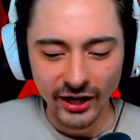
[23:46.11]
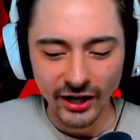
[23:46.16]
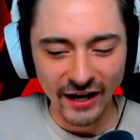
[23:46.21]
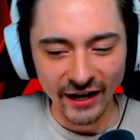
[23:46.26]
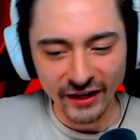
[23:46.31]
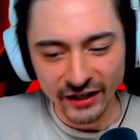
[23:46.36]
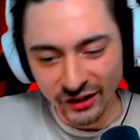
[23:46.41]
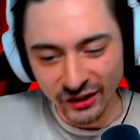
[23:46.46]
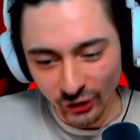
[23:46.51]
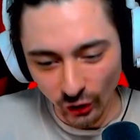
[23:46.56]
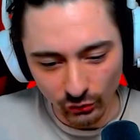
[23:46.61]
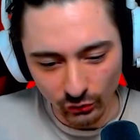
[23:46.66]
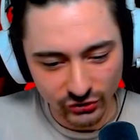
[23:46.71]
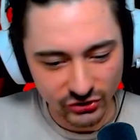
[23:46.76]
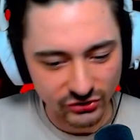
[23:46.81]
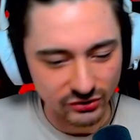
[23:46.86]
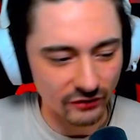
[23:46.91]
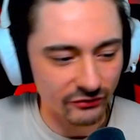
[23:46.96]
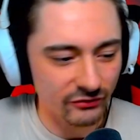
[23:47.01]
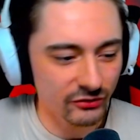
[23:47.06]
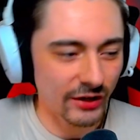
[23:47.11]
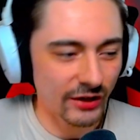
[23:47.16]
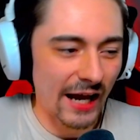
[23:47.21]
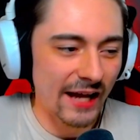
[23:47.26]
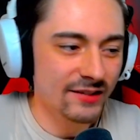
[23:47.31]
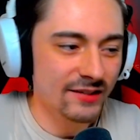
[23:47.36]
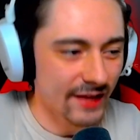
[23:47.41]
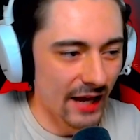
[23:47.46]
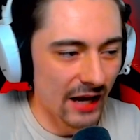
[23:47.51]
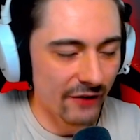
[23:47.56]
any ghost stuff,
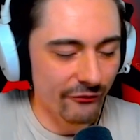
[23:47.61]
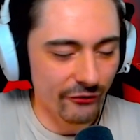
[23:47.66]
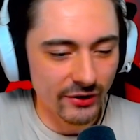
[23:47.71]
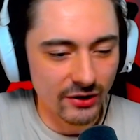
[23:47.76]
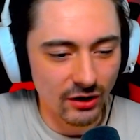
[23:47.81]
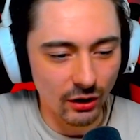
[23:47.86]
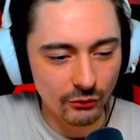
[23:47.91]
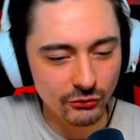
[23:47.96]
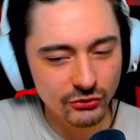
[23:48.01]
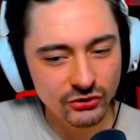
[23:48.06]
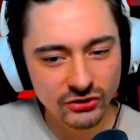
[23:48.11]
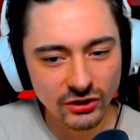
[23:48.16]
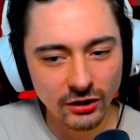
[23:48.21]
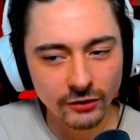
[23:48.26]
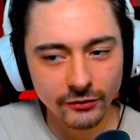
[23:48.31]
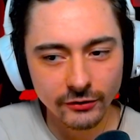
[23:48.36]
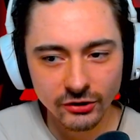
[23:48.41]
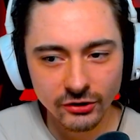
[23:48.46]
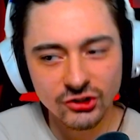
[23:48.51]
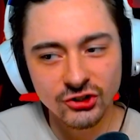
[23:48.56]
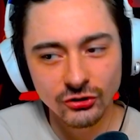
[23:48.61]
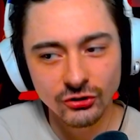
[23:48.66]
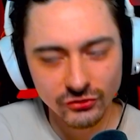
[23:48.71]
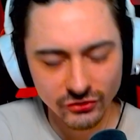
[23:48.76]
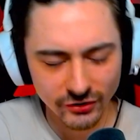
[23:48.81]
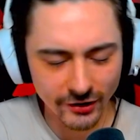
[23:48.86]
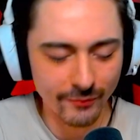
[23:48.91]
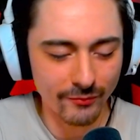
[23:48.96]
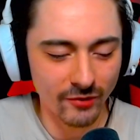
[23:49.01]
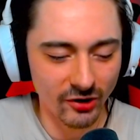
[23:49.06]
as every ghost hunter
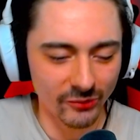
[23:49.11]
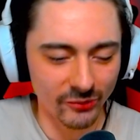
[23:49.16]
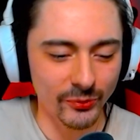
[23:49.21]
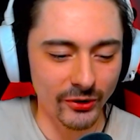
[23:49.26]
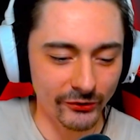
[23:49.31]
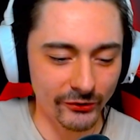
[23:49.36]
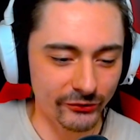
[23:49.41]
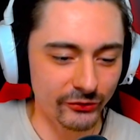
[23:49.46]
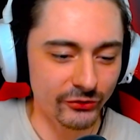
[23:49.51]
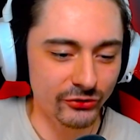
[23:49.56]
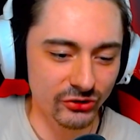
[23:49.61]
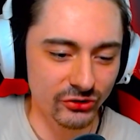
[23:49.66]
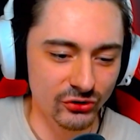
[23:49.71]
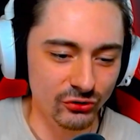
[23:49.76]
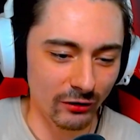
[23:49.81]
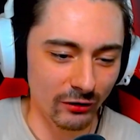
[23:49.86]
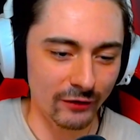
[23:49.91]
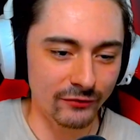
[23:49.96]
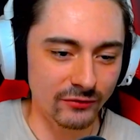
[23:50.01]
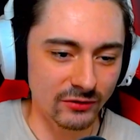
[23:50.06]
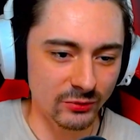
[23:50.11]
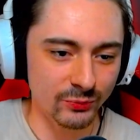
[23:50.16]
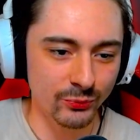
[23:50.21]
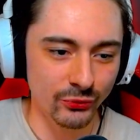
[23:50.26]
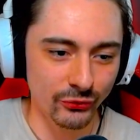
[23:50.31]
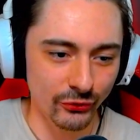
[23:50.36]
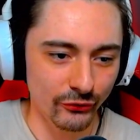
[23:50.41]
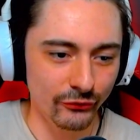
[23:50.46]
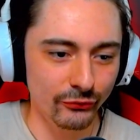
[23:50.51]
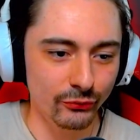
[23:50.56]
should, in my opinion, should try and
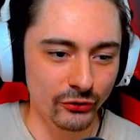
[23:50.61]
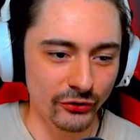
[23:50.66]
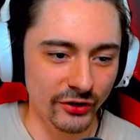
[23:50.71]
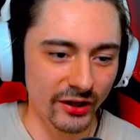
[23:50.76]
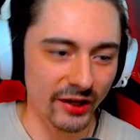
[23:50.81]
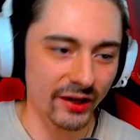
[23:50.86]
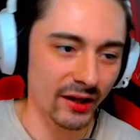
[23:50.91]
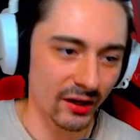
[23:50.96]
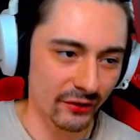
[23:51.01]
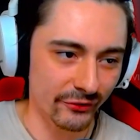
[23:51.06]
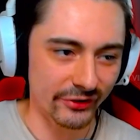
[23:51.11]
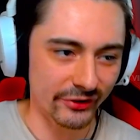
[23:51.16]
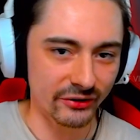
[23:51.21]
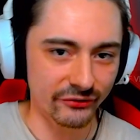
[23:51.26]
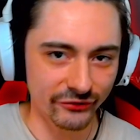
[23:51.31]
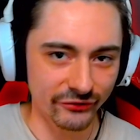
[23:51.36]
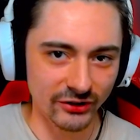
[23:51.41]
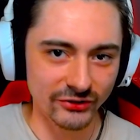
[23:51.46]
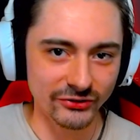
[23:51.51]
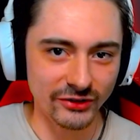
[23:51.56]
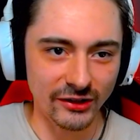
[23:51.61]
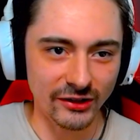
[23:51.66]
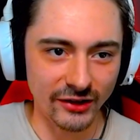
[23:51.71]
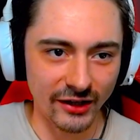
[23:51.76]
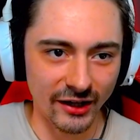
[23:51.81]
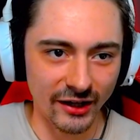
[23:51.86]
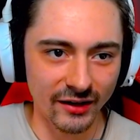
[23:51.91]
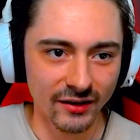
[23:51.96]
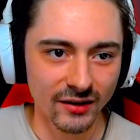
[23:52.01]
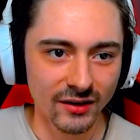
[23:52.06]
disprove what they're hearing and things like
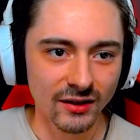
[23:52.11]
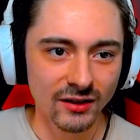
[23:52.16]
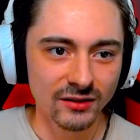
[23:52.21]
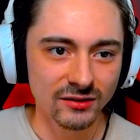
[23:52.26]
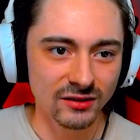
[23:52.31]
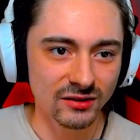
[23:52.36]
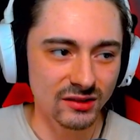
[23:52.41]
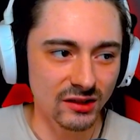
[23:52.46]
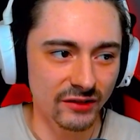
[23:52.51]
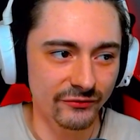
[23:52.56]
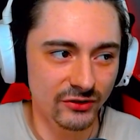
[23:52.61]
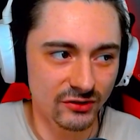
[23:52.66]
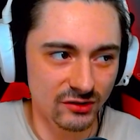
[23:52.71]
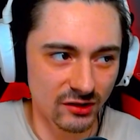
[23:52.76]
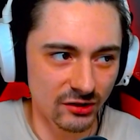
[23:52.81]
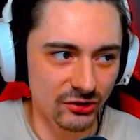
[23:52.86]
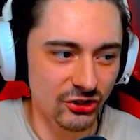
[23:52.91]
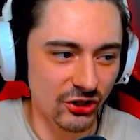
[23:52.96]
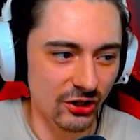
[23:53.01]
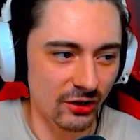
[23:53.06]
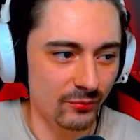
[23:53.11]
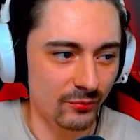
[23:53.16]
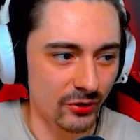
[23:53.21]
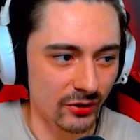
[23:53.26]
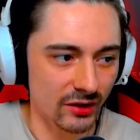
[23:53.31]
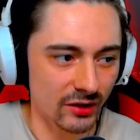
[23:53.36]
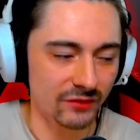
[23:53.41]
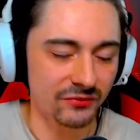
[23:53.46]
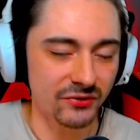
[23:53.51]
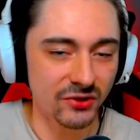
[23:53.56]
that to see if it's legitimate.
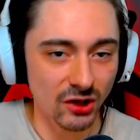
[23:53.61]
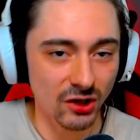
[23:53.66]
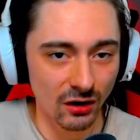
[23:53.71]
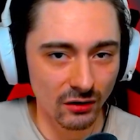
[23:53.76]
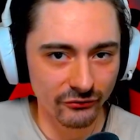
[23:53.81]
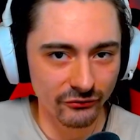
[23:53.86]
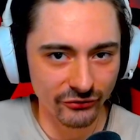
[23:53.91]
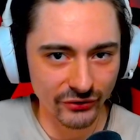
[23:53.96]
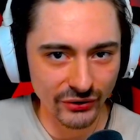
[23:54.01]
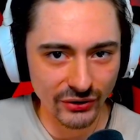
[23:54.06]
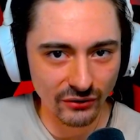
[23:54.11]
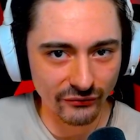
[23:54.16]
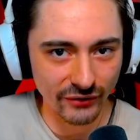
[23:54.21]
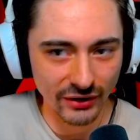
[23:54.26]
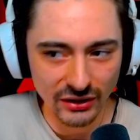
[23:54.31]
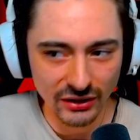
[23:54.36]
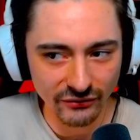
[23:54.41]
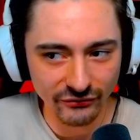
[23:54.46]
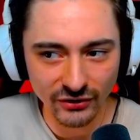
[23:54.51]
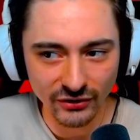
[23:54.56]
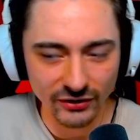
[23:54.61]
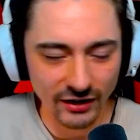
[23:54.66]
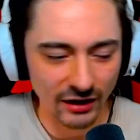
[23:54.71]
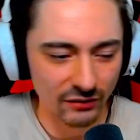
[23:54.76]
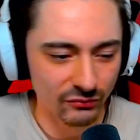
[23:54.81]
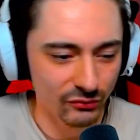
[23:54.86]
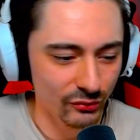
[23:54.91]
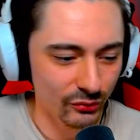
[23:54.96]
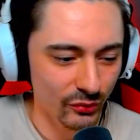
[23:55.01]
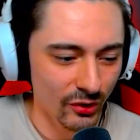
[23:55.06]
And if you can't think of anything that
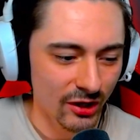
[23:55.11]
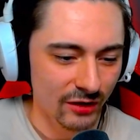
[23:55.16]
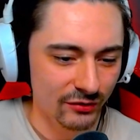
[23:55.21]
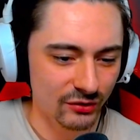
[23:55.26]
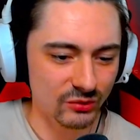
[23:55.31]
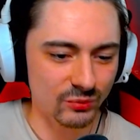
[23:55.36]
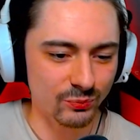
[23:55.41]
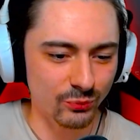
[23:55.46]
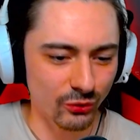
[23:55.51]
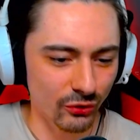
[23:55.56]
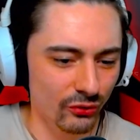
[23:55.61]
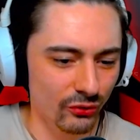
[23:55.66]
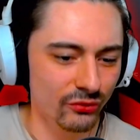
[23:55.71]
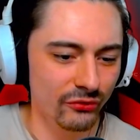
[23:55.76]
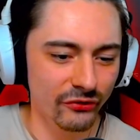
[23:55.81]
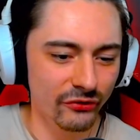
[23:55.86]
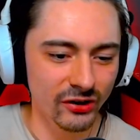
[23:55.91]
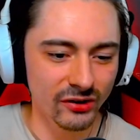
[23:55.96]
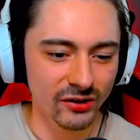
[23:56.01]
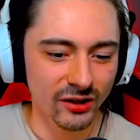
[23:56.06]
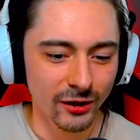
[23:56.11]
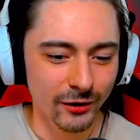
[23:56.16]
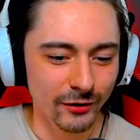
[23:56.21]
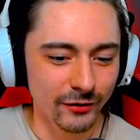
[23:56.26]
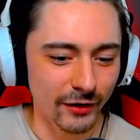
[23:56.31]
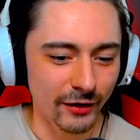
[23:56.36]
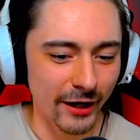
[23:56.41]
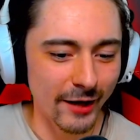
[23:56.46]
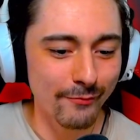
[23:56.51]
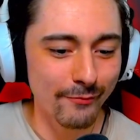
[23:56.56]
will disprove it,
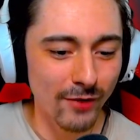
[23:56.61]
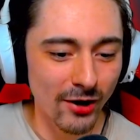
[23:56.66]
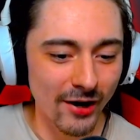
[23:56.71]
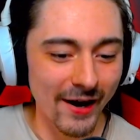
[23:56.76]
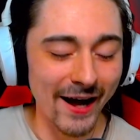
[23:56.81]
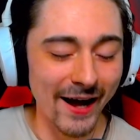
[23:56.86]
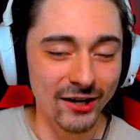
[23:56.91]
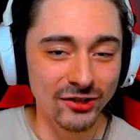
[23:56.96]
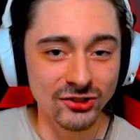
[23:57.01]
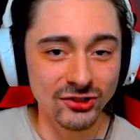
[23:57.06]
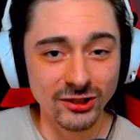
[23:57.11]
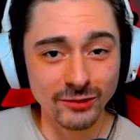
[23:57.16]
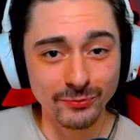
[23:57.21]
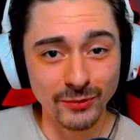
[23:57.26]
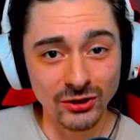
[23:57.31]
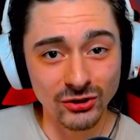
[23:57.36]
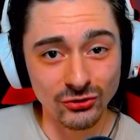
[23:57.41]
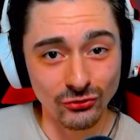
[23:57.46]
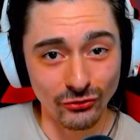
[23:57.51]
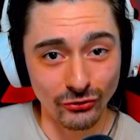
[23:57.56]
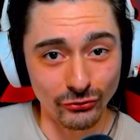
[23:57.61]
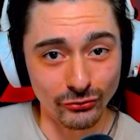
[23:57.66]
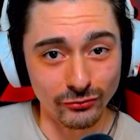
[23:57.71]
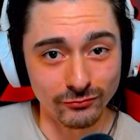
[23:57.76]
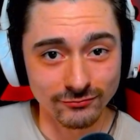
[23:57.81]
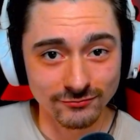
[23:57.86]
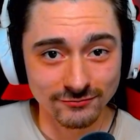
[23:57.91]
it might actually be true.